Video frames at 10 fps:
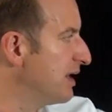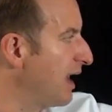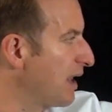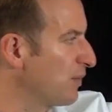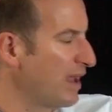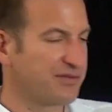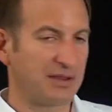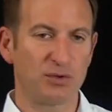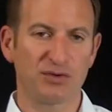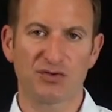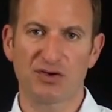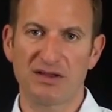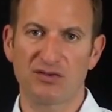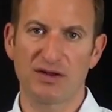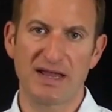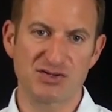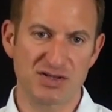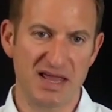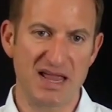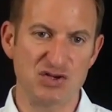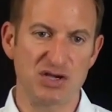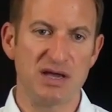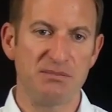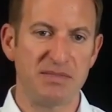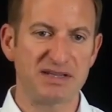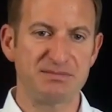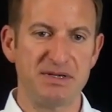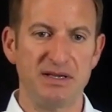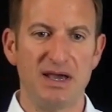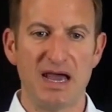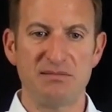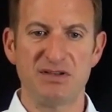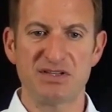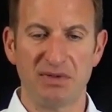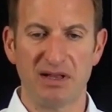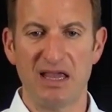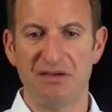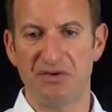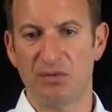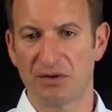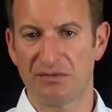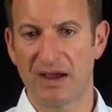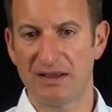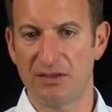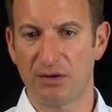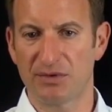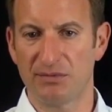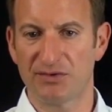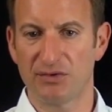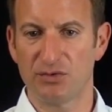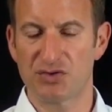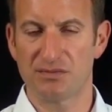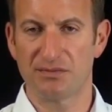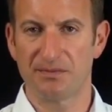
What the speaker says: and we have some constraints on H that H must be admissible if we want to find the optimal solution.